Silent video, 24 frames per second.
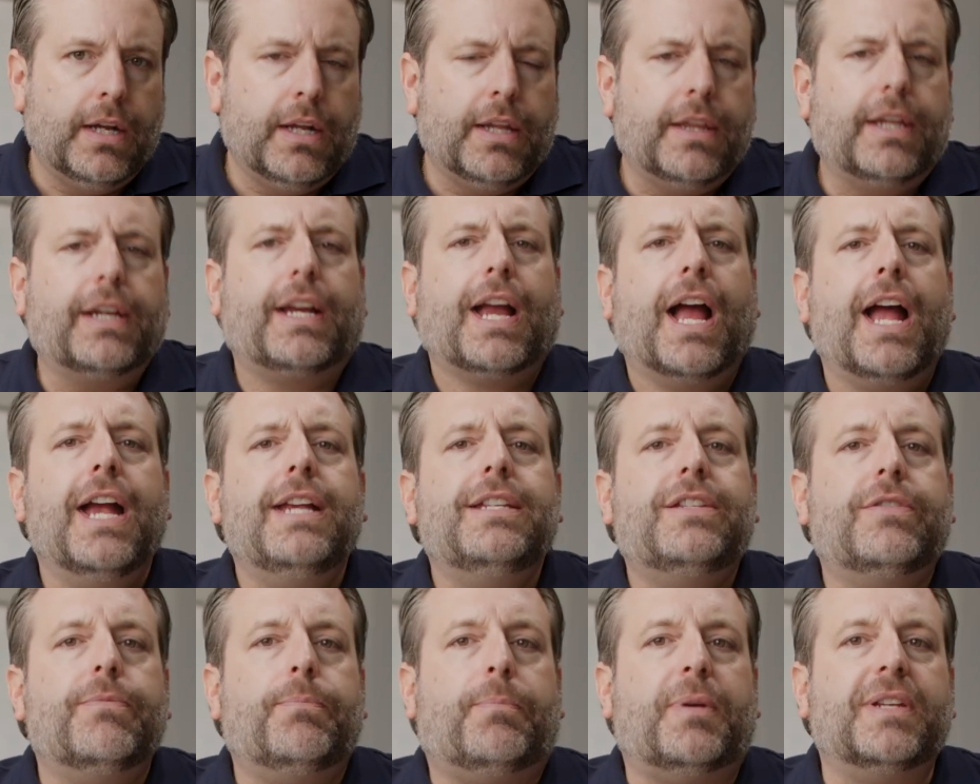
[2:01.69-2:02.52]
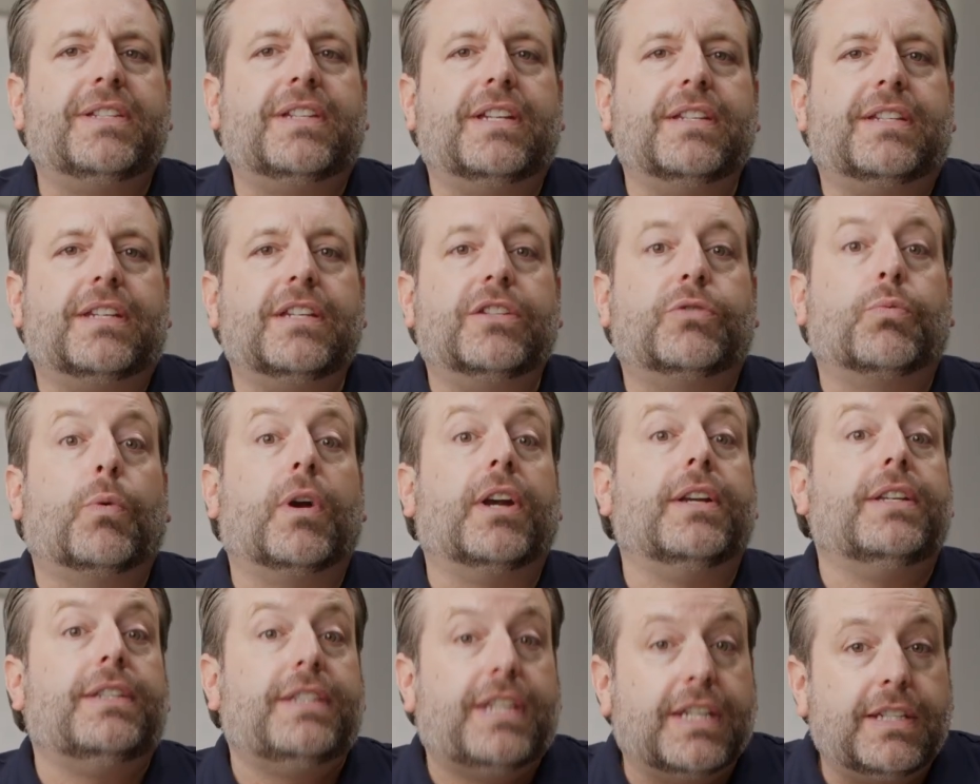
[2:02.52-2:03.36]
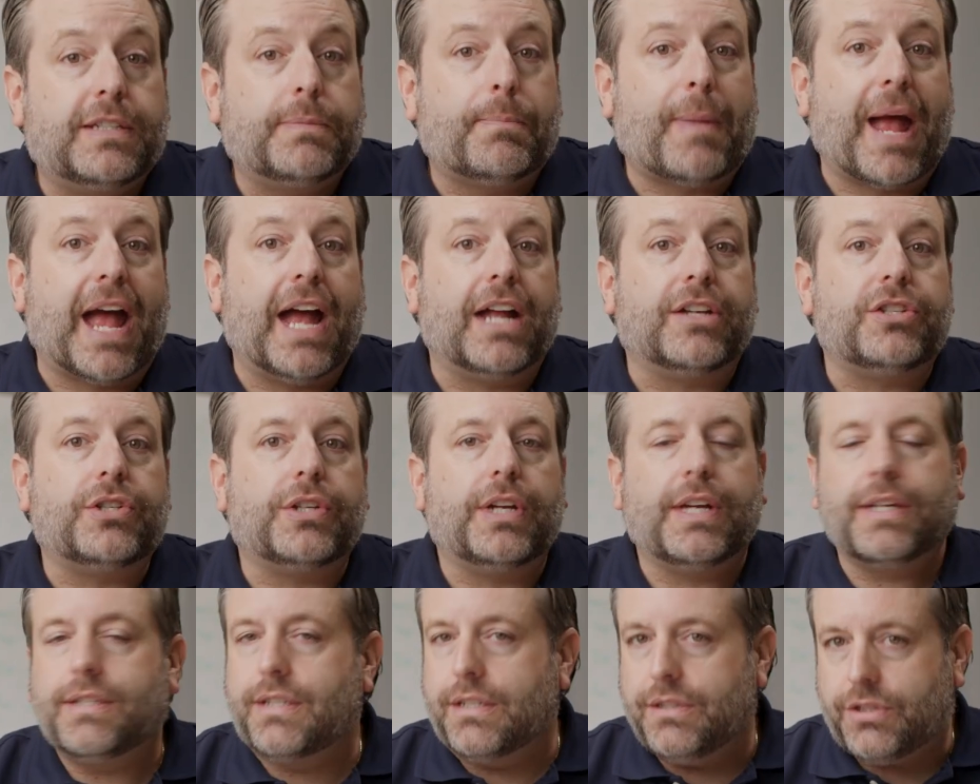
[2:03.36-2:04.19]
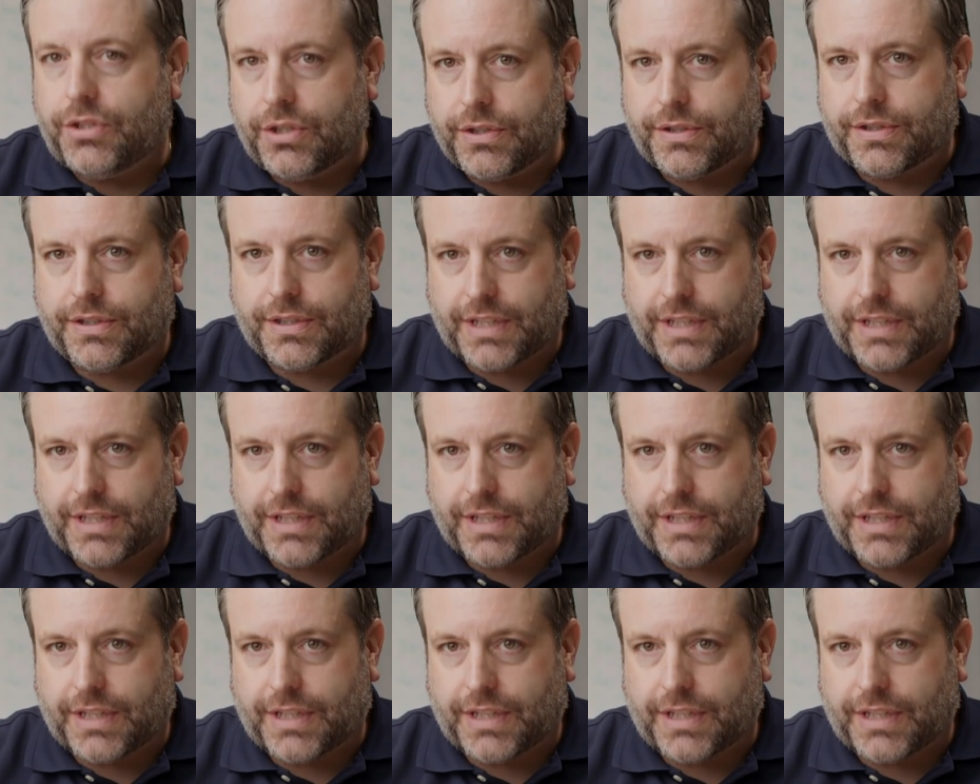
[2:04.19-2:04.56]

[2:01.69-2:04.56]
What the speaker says: The kinds of businesses where dispatch isn't just